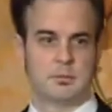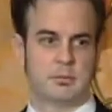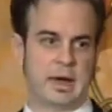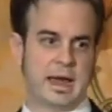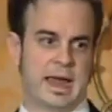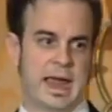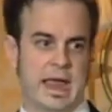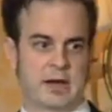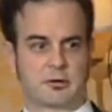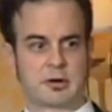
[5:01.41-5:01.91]

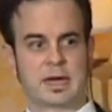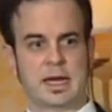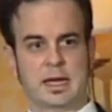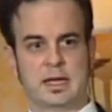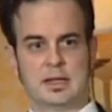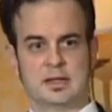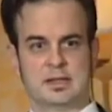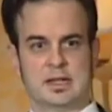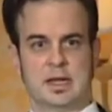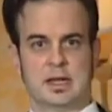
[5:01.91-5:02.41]
by
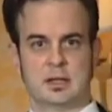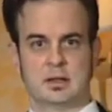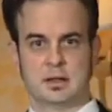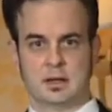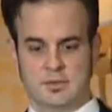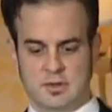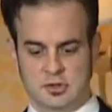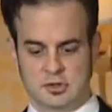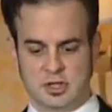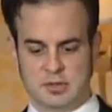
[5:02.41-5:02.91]
aggregating data,
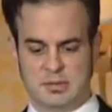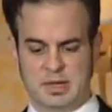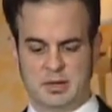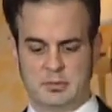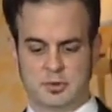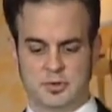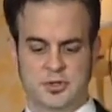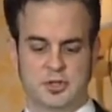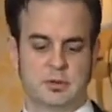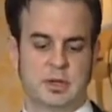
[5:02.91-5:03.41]
eventually be
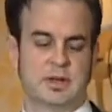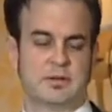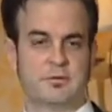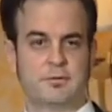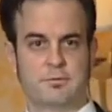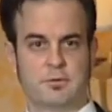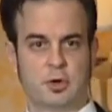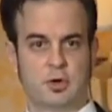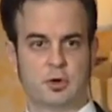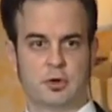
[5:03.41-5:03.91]
able to
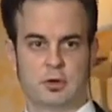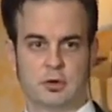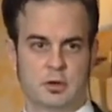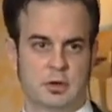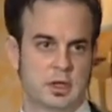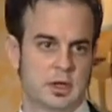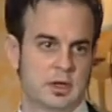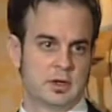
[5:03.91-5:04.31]
infer